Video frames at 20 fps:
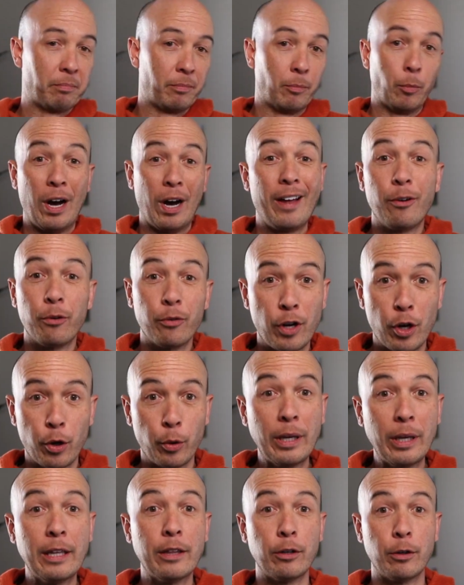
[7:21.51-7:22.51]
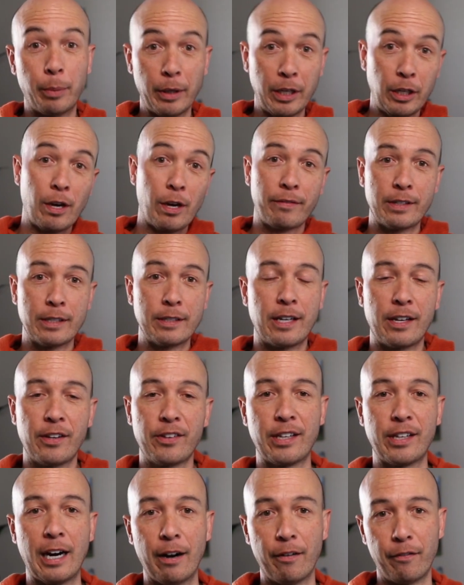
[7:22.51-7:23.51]
Well, I don't know either, but you have to test
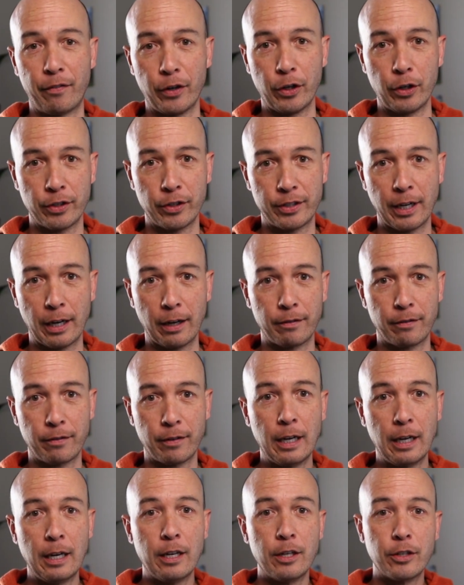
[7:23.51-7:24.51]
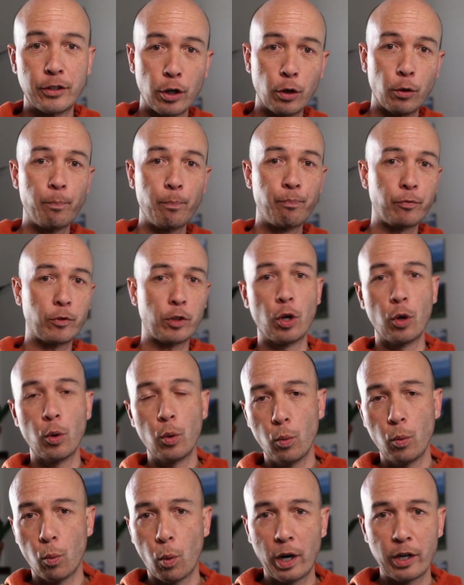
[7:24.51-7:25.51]
it out for yourself. So go
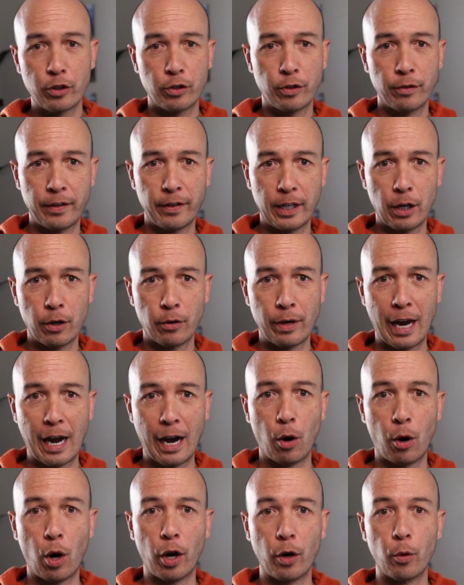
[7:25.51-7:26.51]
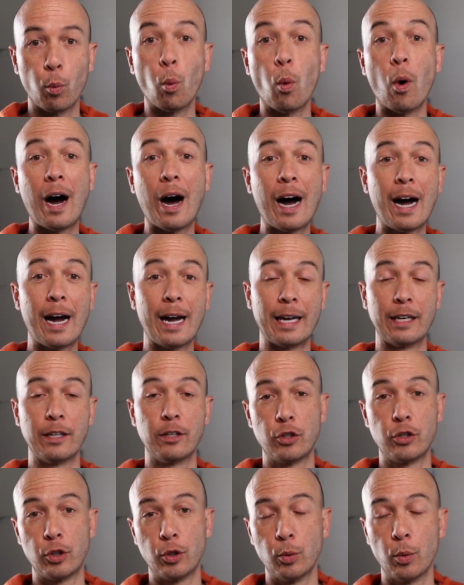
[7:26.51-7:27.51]
watch the video now on why
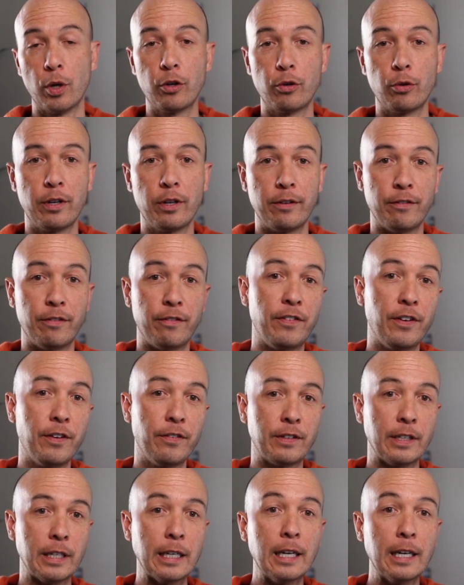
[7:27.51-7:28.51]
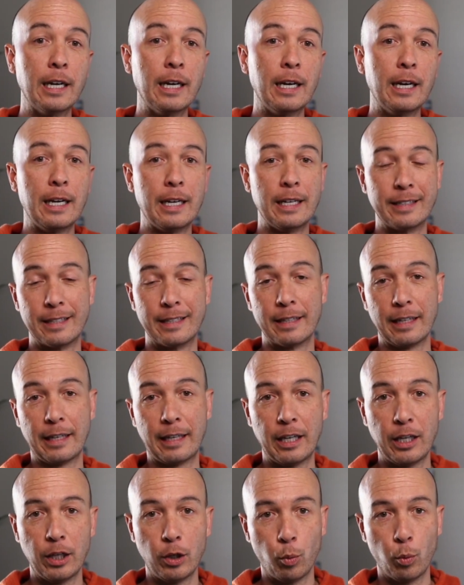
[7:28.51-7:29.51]
250 is in the
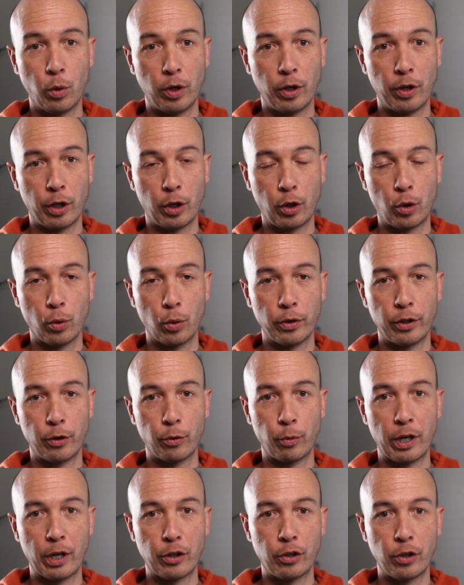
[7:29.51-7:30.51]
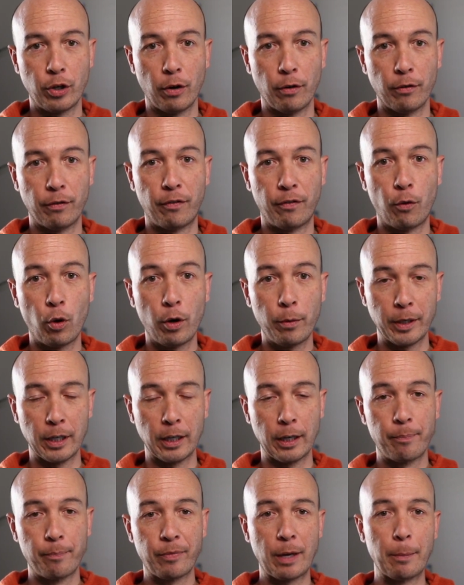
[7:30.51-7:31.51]
keyword golden ratio
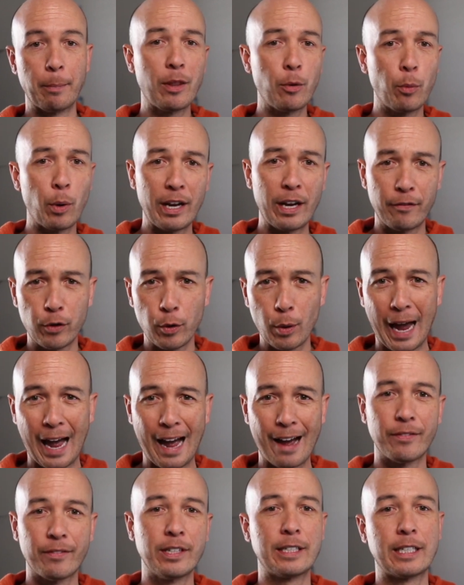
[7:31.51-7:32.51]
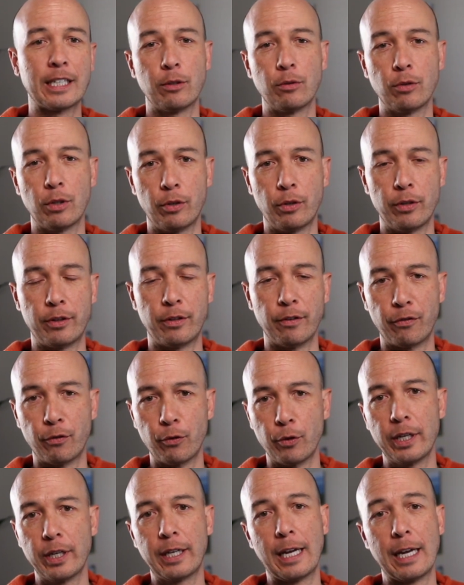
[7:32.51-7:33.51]
formula. And by the way, if you haven't downloaded the
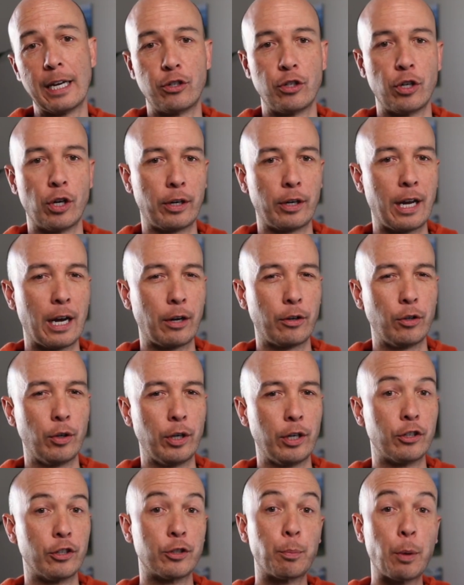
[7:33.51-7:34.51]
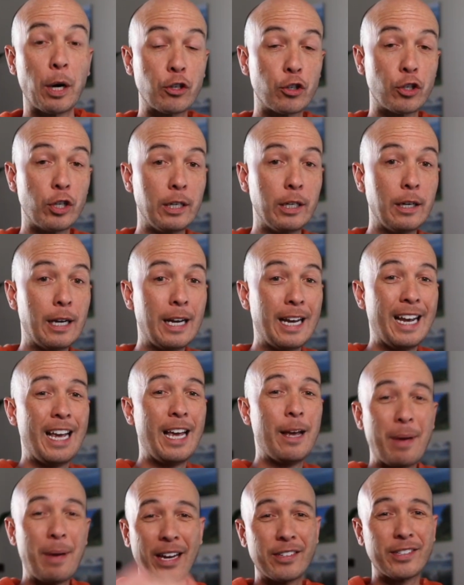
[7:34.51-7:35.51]
free KGR calculator spreadsheet,
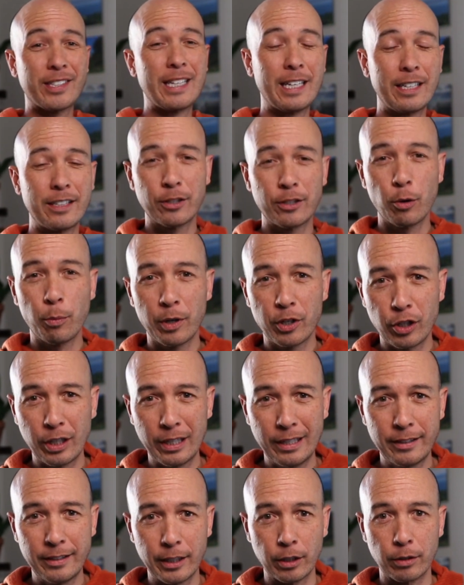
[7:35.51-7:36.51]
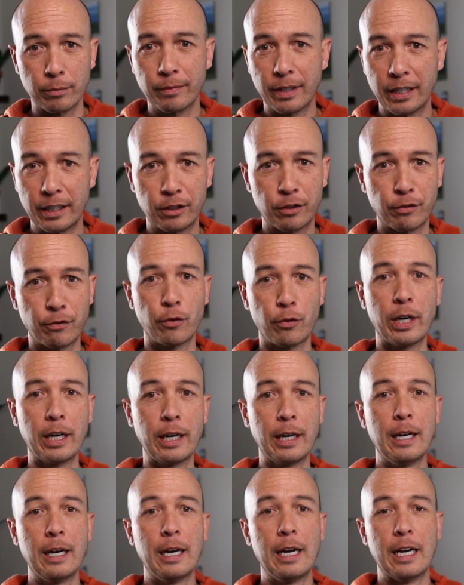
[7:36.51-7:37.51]
it makes things so much easier. It's
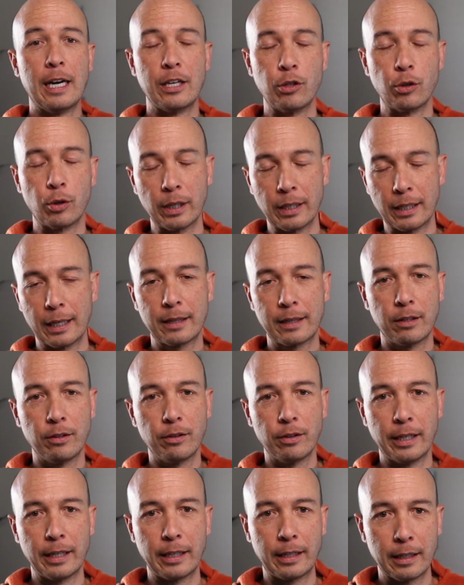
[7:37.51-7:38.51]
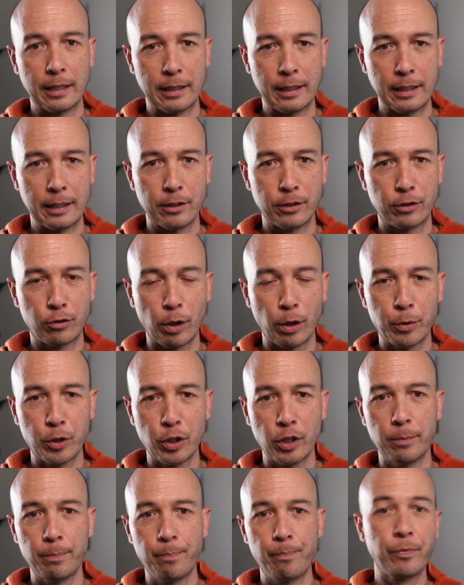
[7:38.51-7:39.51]
free and you can get the link in the
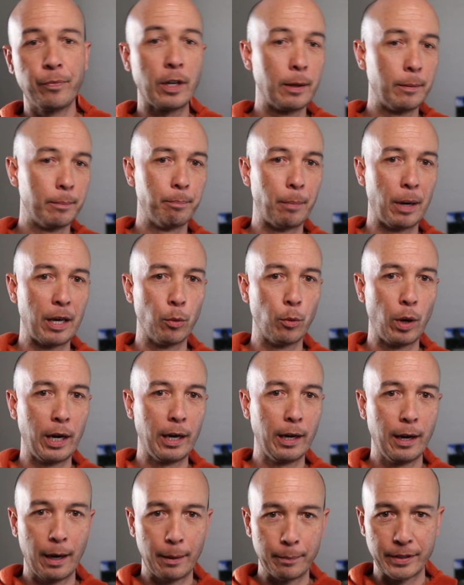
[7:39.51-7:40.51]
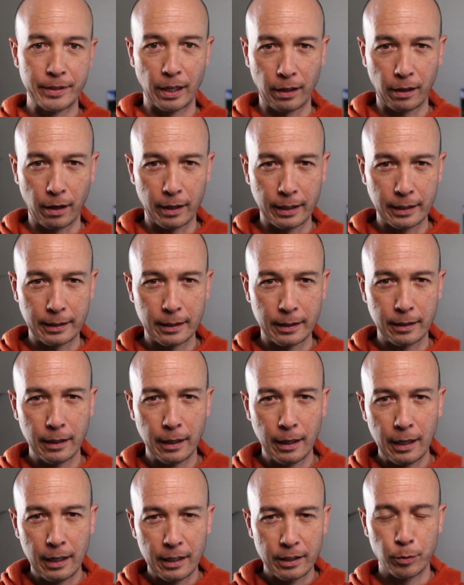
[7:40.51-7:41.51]
description. By the way, I'm Doug Cunnington.
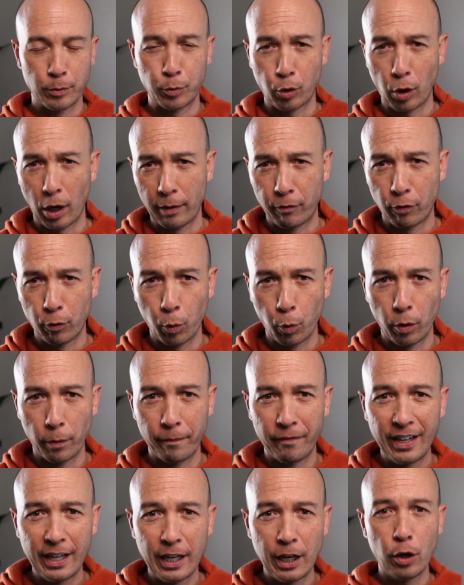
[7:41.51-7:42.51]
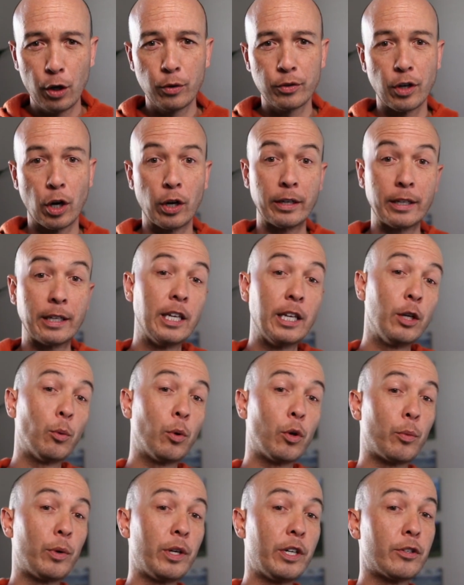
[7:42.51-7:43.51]
Subscribe for more videos on
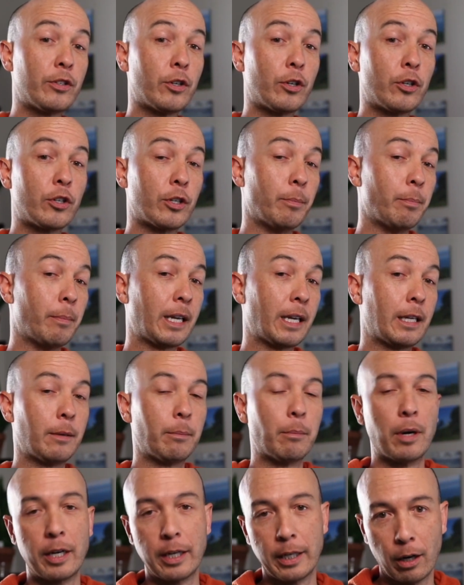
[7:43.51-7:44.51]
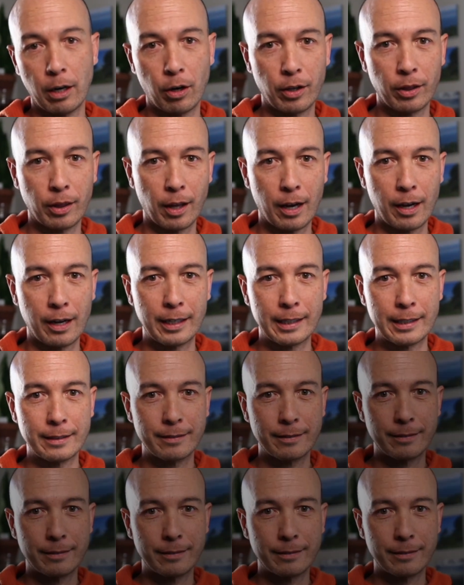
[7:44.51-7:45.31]
keyword research and making money online.